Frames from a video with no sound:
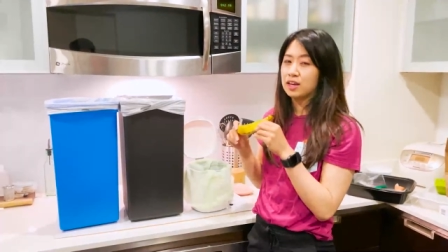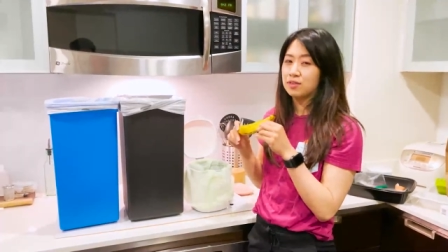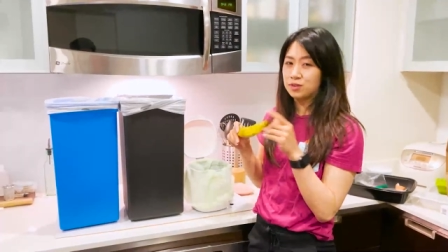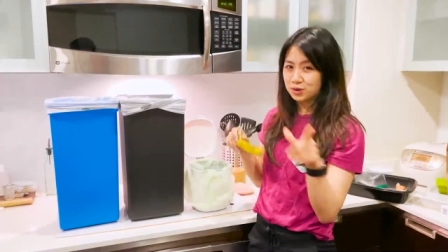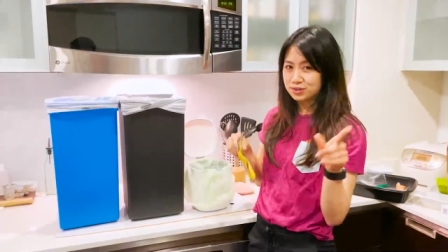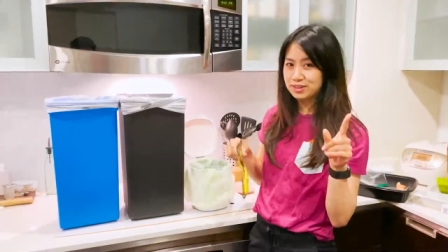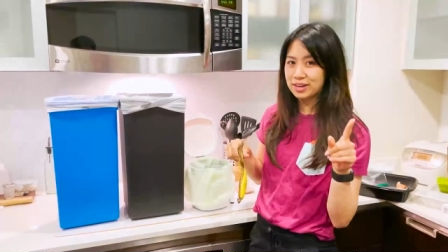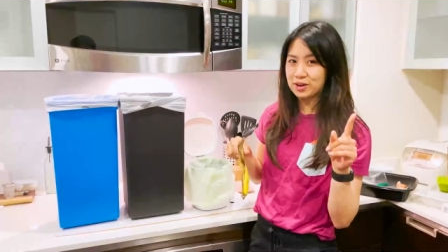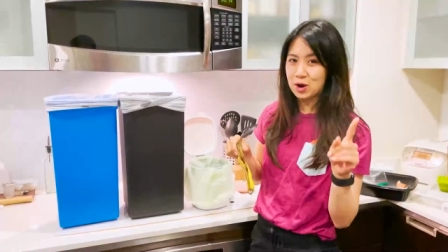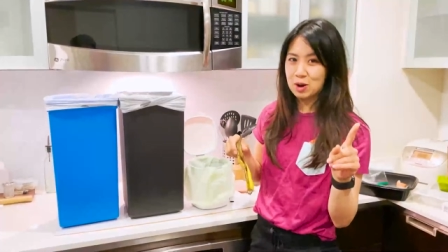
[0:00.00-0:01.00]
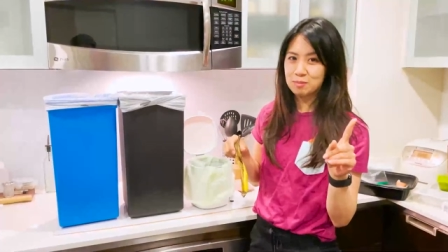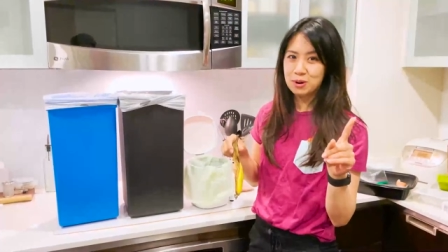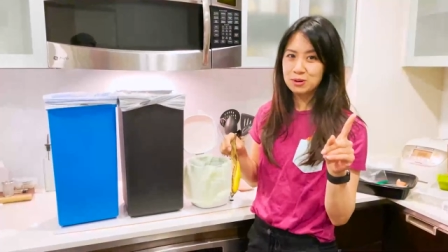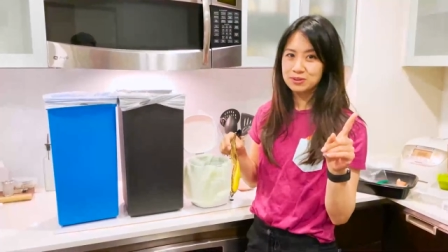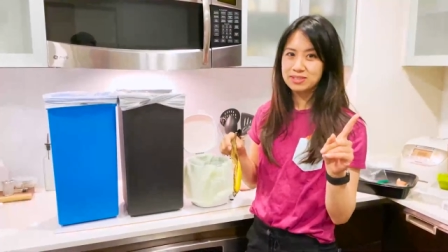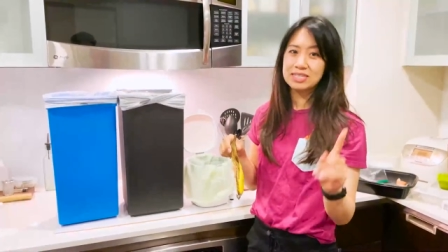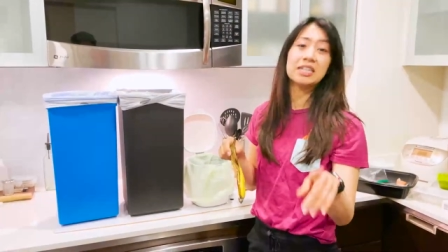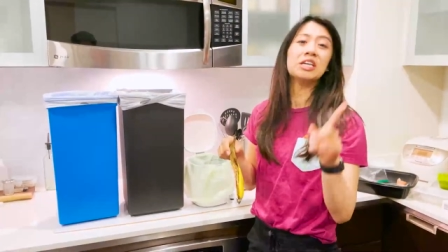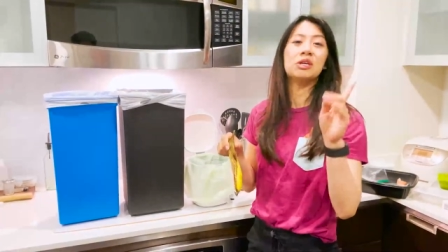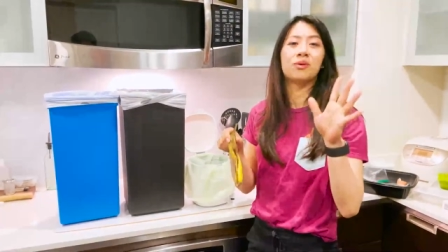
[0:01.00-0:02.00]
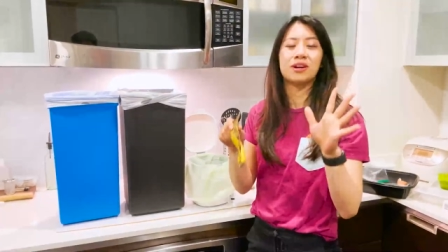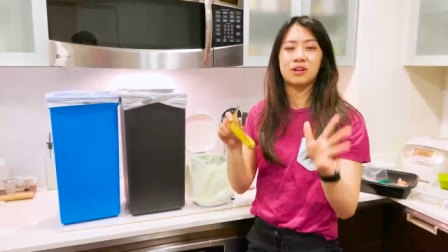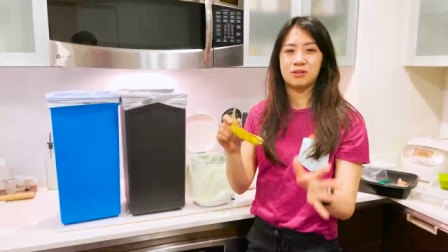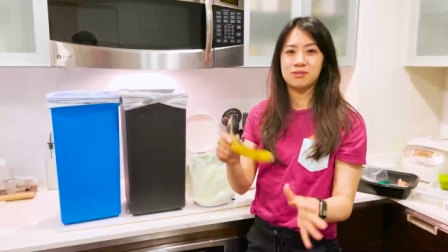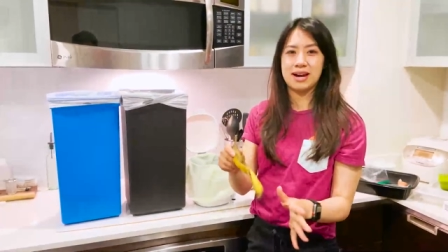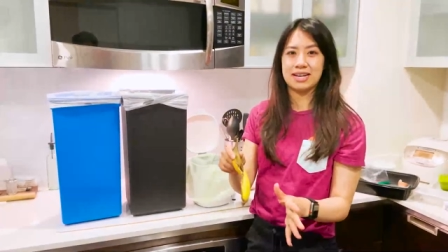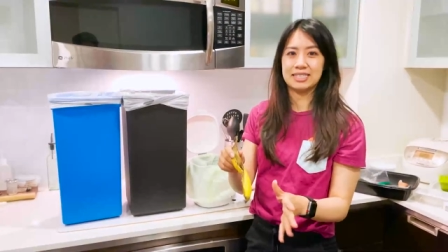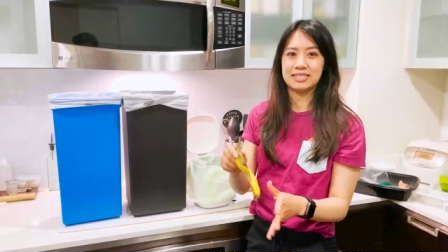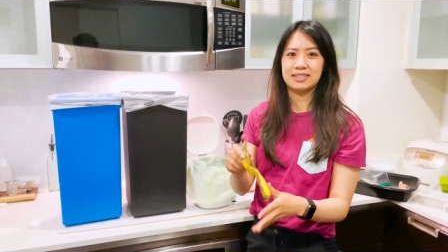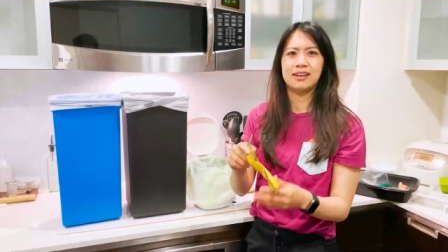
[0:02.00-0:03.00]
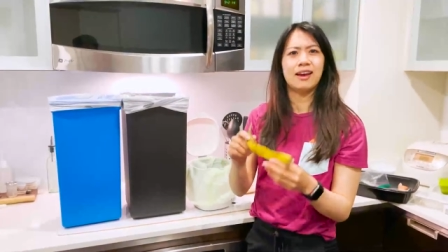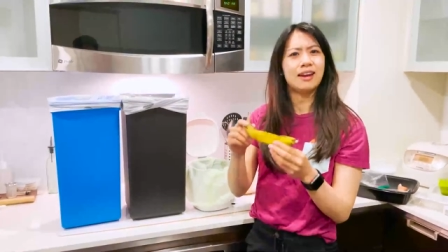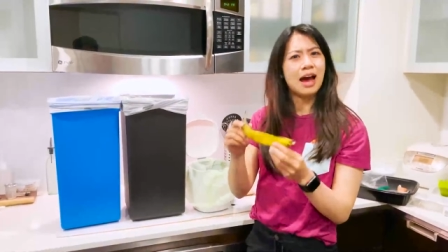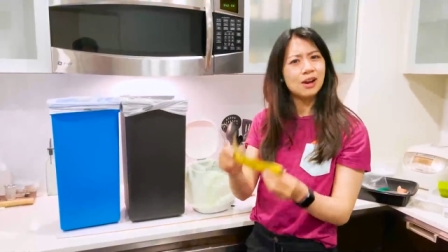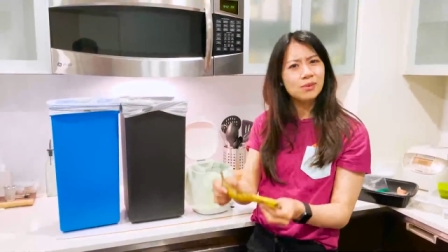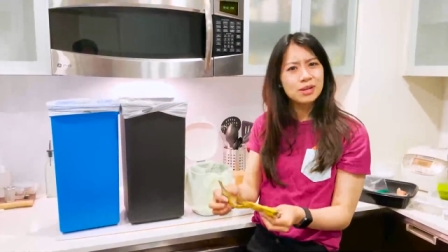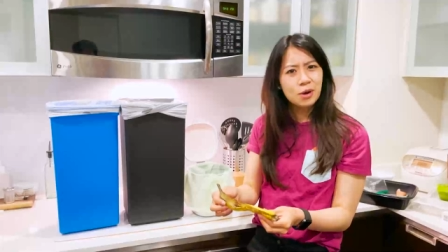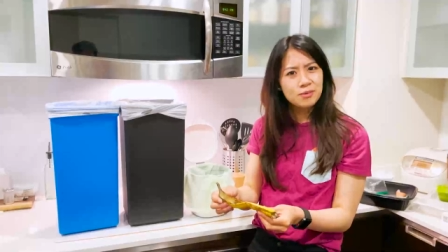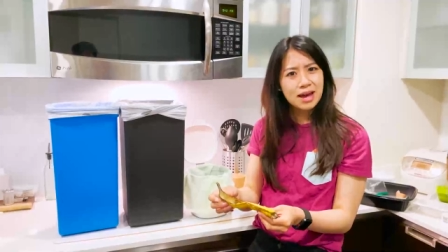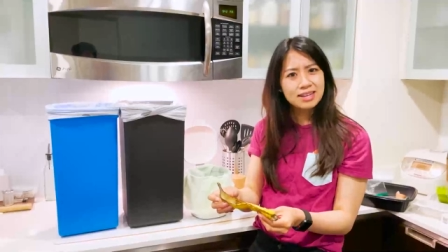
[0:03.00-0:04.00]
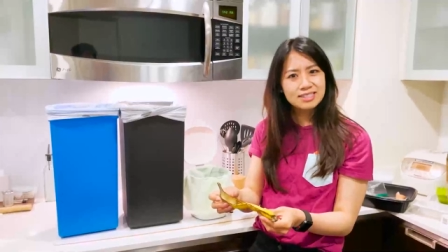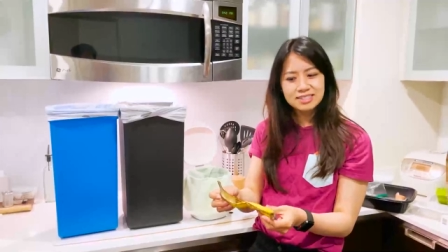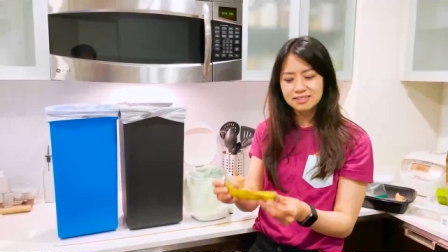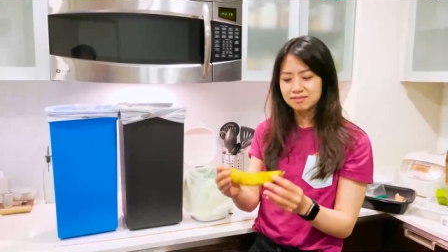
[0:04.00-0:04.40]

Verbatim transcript: If you're thinking compost, you are correct. And how do we know that?